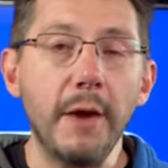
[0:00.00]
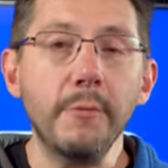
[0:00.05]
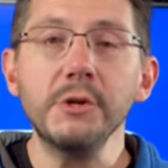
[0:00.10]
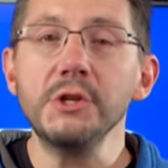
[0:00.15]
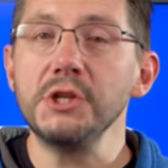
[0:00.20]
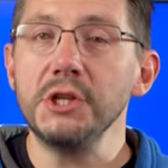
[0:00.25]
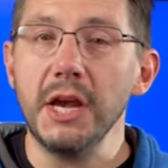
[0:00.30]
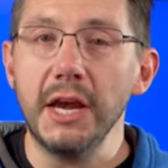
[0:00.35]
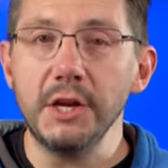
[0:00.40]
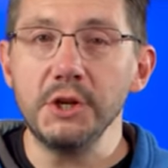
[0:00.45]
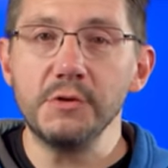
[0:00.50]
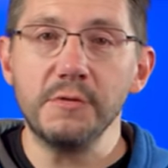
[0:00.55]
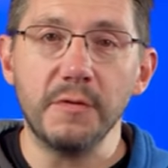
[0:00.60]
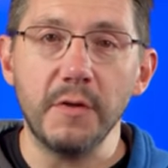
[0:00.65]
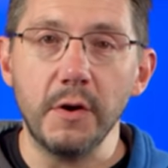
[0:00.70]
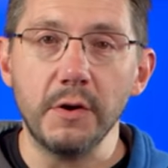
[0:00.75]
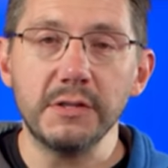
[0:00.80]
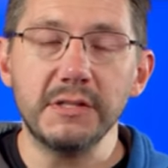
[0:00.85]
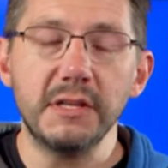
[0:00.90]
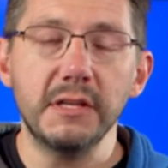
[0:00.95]
I would change
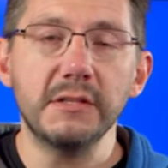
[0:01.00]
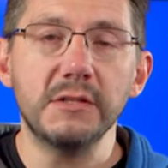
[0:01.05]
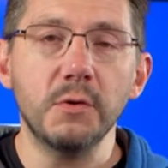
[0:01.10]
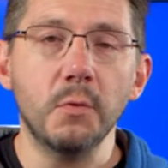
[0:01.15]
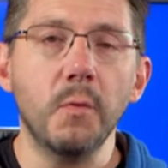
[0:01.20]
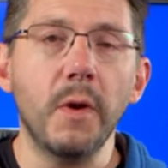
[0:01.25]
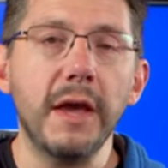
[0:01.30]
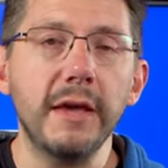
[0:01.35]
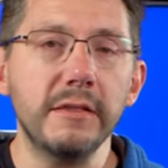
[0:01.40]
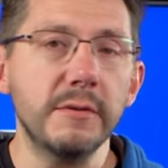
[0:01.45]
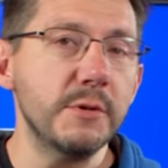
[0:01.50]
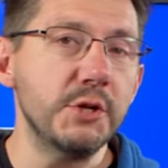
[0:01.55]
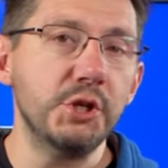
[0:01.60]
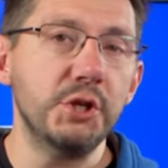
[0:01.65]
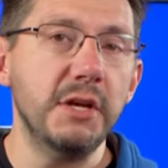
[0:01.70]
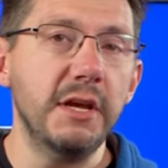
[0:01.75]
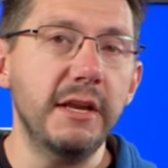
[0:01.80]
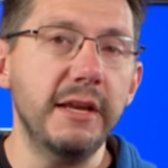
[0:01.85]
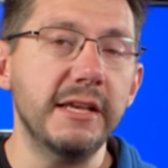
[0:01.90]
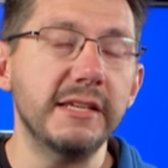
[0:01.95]
first is the way the
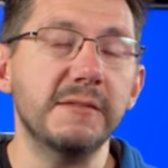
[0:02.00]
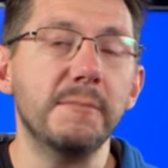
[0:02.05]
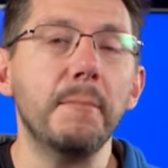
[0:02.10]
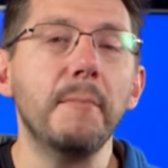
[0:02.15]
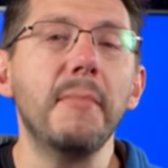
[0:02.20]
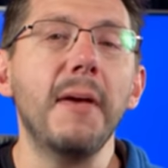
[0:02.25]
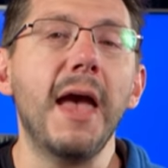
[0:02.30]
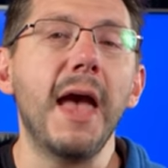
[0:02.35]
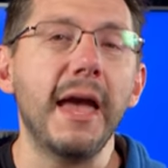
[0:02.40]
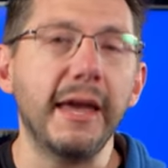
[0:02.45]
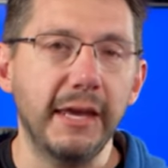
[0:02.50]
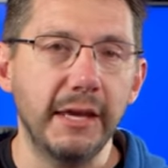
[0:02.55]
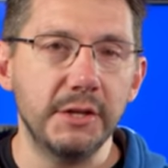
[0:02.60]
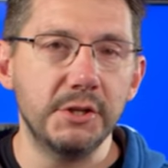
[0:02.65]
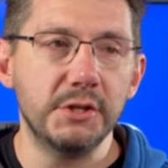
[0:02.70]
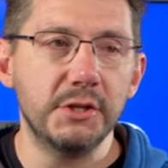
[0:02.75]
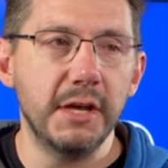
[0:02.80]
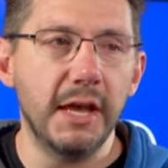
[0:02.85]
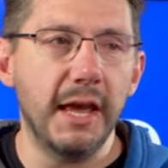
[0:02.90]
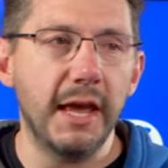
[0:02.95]
machine is
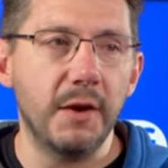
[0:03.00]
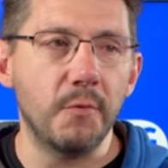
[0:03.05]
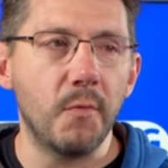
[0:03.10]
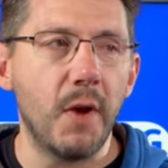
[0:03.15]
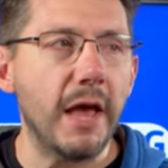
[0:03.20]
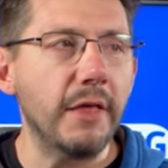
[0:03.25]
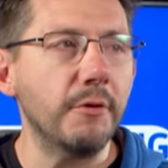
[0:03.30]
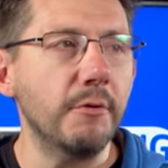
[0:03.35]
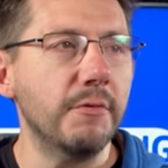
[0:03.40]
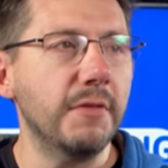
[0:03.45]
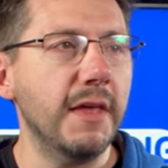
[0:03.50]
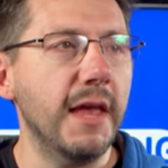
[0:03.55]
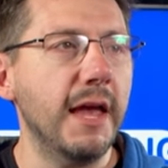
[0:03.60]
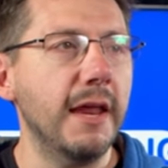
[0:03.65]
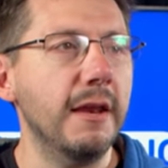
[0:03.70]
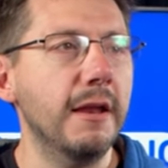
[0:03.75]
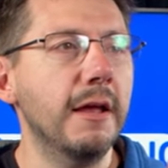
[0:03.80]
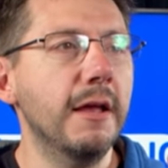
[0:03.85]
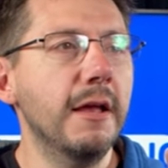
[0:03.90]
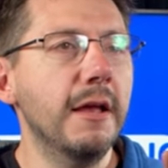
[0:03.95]
packaged, and rather
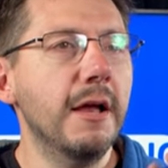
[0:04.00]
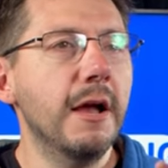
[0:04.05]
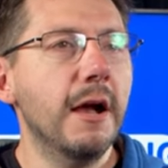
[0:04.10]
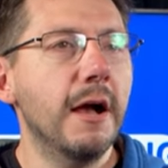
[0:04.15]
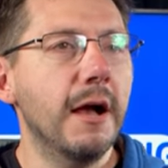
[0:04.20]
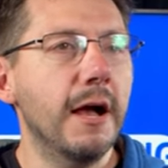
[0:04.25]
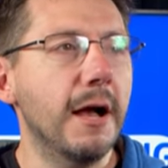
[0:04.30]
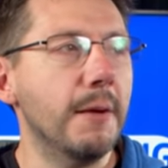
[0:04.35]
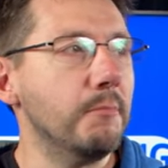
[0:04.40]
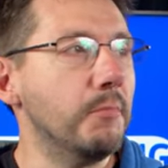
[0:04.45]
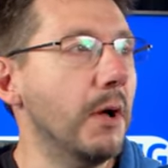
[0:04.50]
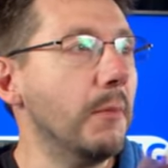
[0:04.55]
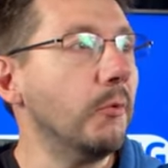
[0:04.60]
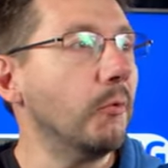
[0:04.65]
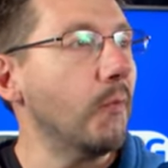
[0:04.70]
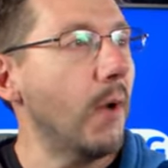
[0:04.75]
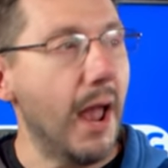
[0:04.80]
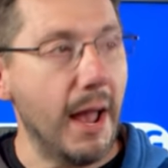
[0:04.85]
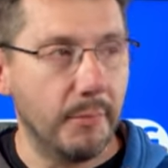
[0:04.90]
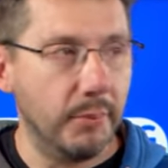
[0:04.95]
than uh,
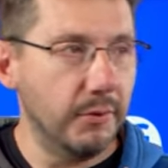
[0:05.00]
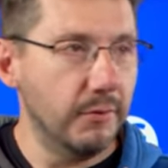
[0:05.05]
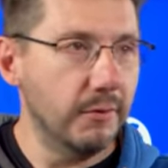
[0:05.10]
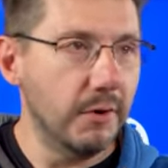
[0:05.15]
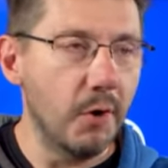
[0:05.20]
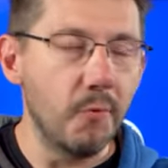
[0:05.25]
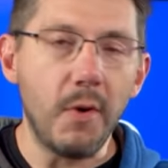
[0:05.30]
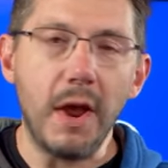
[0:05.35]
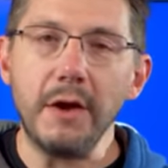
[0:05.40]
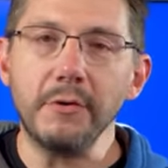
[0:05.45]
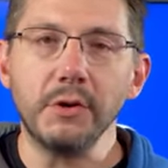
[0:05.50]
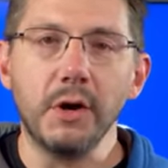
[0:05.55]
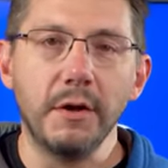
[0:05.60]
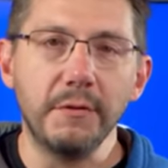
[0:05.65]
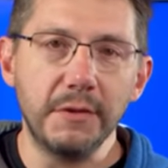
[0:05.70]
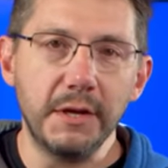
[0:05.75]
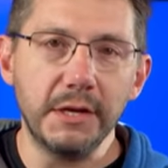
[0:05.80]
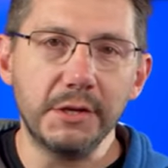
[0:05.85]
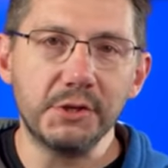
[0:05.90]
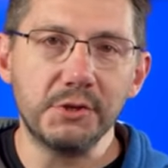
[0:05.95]
bubble wrap around
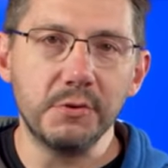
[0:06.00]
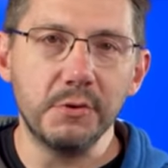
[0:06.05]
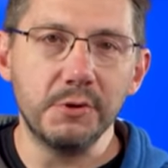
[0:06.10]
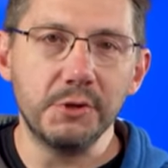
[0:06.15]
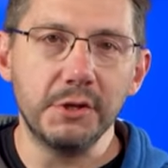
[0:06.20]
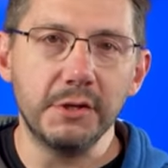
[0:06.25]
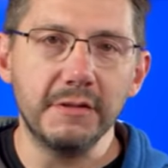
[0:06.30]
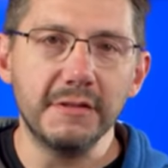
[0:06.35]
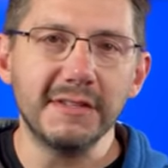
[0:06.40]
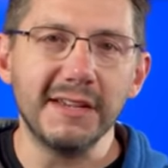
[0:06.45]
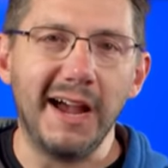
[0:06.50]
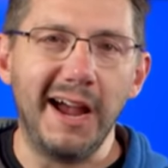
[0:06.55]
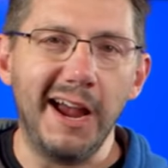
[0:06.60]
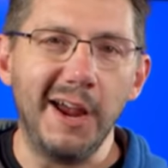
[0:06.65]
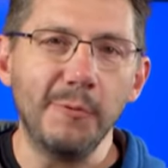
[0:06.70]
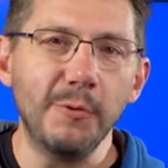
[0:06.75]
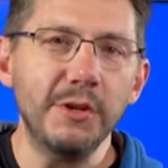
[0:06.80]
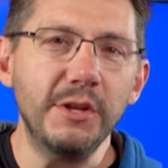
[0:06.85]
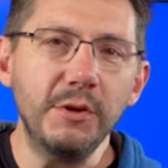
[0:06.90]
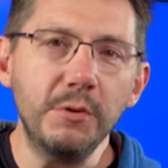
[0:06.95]
all the extrusions.
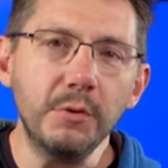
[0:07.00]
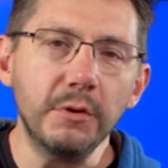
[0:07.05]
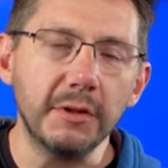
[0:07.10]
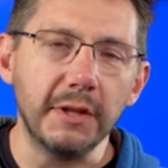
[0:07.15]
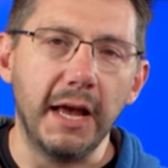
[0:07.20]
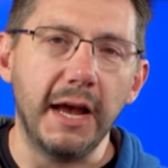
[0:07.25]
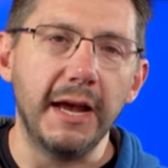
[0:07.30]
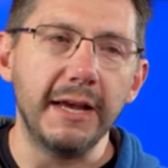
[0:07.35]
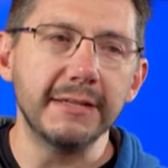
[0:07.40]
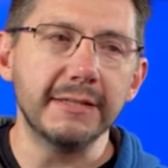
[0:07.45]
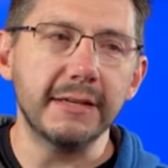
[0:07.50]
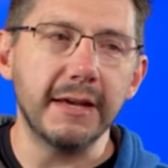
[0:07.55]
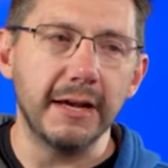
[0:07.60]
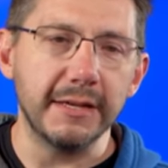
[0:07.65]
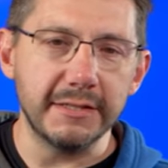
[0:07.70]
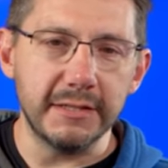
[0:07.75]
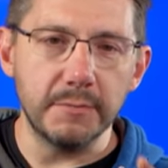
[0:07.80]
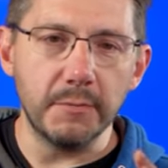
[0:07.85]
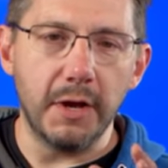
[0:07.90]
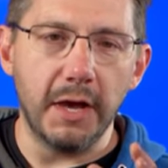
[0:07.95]
I would utilize
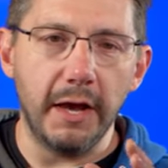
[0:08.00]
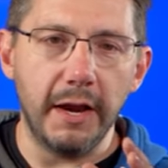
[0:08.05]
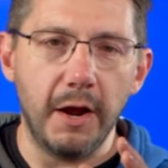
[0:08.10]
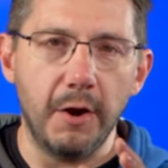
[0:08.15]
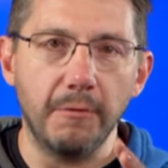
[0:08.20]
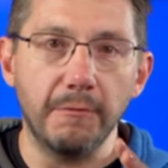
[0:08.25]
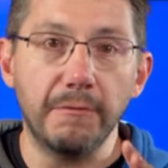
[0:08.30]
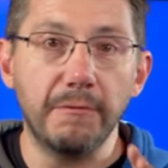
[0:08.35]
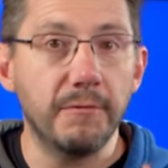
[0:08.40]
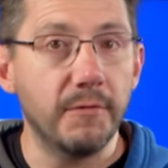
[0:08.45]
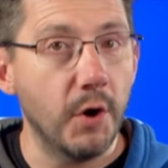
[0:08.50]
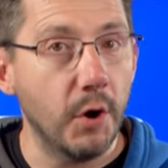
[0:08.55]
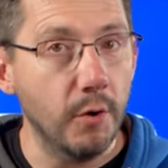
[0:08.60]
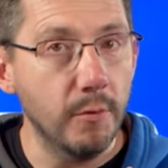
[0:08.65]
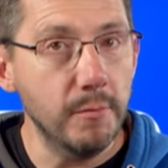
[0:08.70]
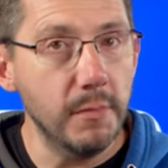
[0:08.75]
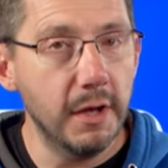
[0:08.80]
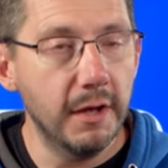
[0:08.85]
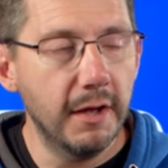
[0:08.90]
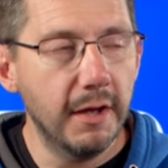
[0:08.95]
custom cutout
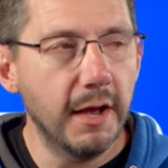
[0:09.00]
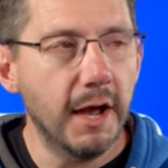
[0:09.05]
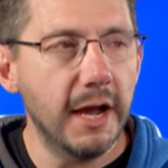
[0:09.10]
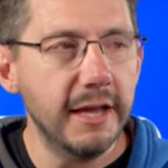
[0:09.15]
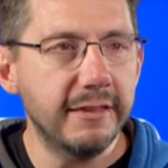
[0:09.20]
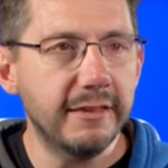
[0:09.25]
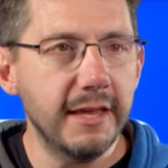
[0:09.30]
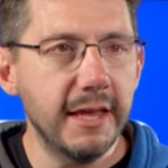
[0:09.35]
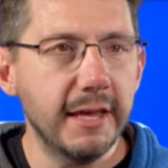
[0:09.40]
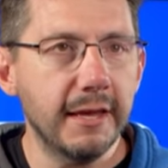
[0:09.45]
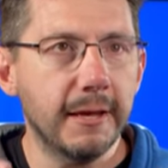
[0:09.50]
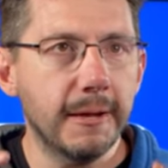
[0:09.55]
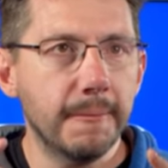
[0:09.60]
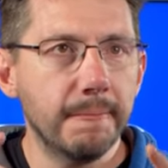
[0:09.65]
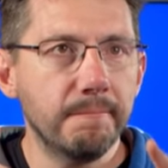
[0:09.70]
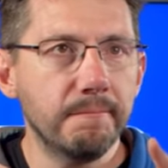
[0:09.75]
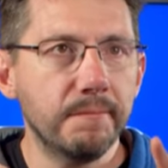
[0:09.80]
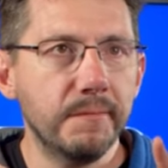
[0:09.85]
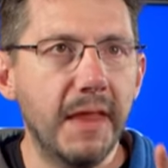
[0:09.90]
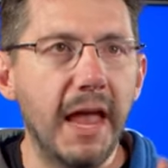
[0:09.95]
foam. I think
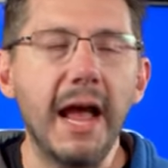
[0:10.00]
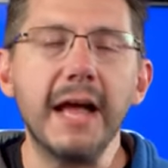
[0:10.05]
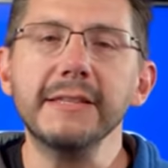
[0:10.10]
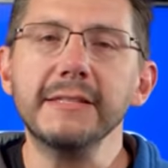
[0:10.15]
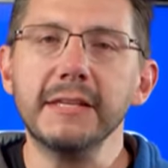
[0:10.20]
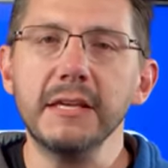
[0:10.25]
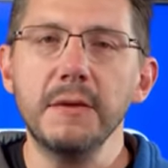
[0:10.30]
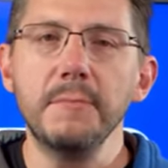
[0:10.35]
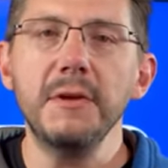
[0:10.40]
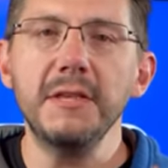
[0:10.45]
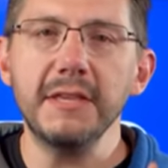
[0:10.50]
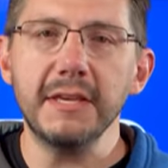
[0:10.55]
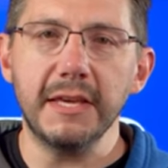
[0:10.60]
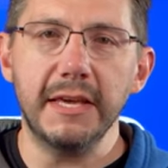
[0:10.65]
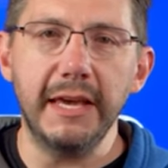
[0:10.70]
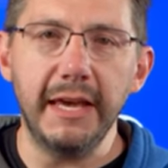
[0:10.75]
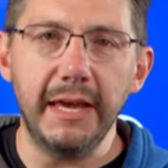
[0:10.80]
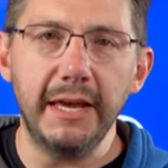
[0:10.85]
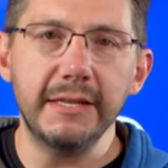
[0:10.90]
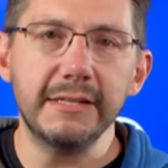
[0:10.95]
that's going to be the
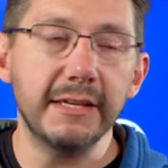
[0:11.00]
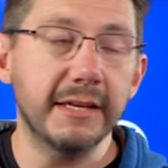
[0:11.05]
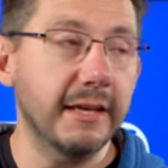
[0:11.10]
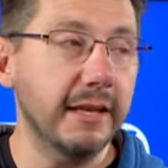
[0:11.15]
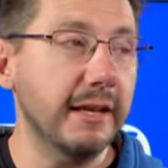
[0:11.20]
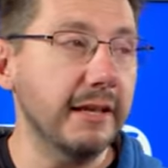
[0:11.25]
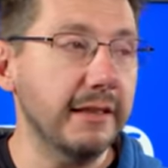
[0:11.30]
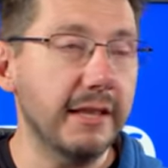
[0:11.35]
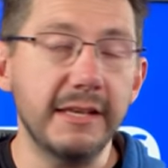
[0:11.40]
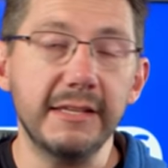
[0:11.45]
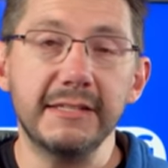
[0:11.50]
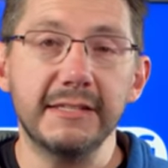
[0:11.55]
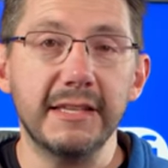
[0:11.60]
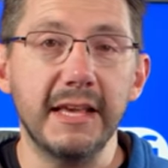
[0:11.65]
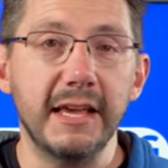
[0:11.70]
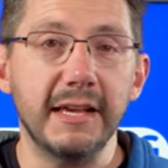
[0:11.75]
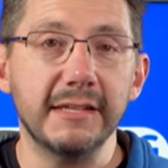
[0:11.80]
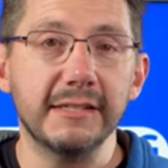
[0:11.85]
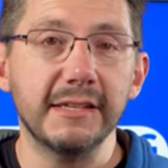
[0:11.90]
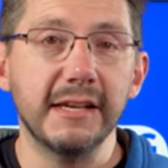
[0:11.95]
key to getting these
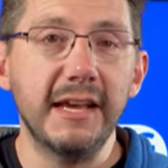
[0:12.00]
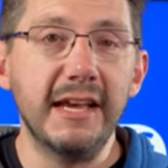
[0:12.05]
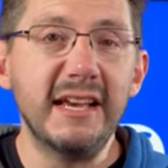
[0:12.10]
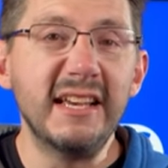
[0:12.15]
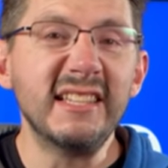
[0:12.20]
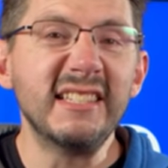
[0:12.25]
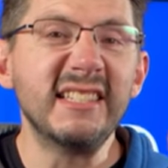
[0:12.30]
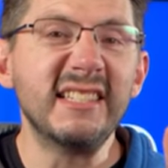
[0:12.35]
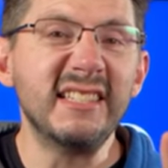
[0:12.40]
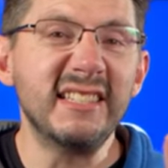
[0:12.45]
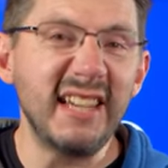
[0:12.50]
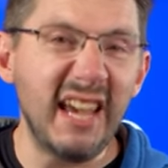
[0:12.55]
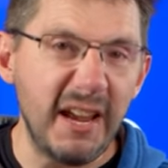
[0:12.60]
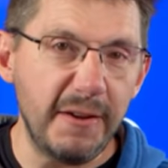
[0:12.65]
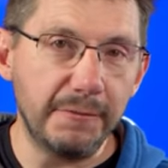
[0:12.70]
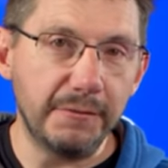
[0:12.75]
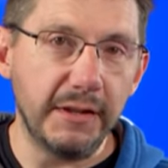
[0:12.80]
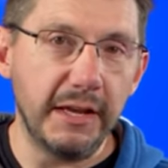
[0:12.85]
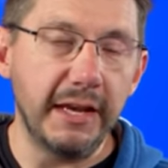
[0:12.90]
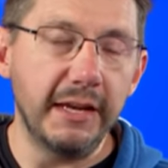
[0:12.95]
things
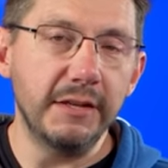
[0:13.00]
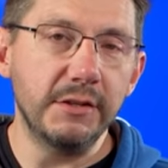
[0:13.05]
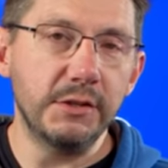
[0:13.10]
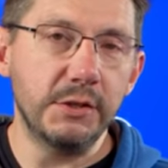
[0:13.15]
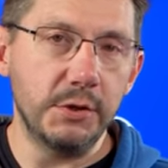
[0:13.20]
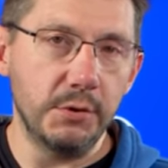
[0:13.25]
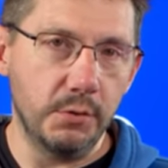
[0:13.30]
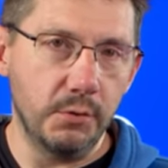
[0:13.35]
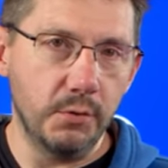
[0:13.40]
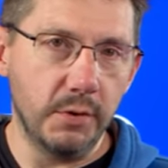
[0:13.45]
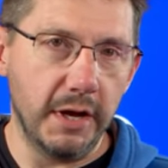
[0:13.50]
safely to